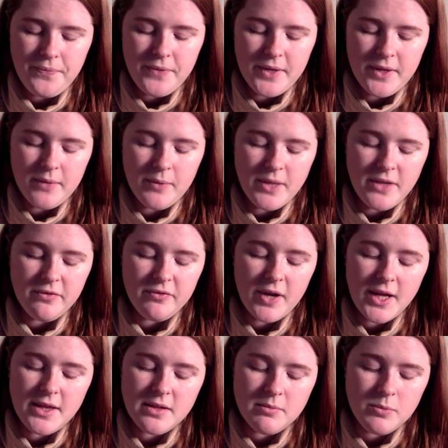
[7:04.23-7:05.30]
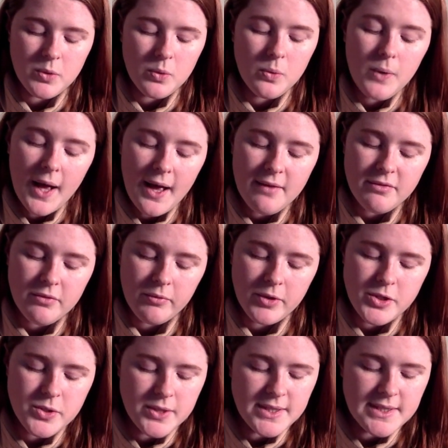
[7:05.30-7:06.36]
And when you find them, all heaven
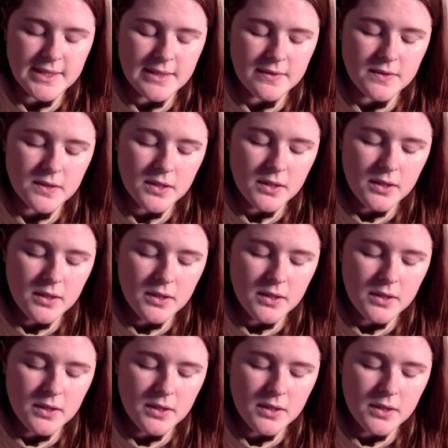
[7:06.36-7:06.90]
rejoices.